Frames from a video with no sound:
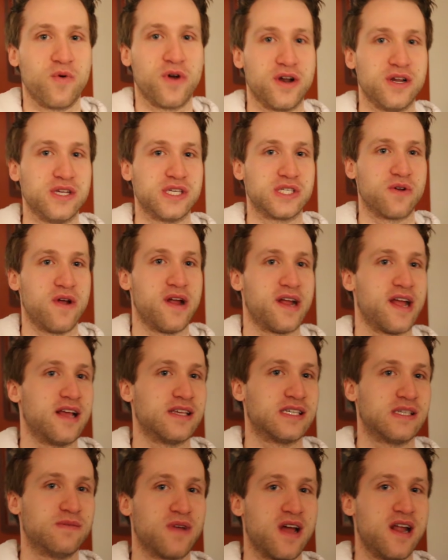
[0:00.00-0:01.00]
We're gonna strike
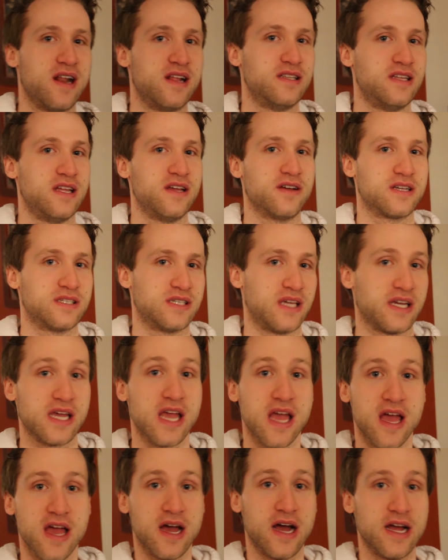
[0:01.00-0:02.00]
out some kind of deal because
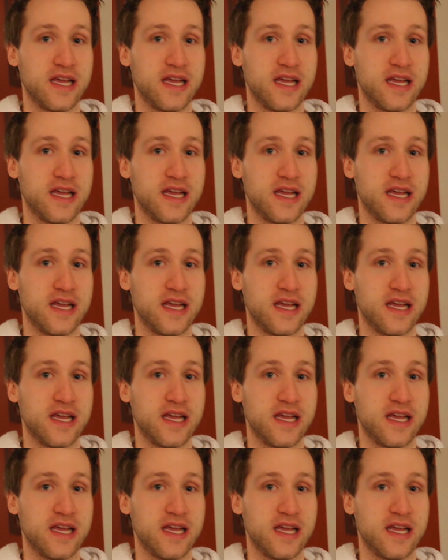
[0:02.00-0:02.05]
like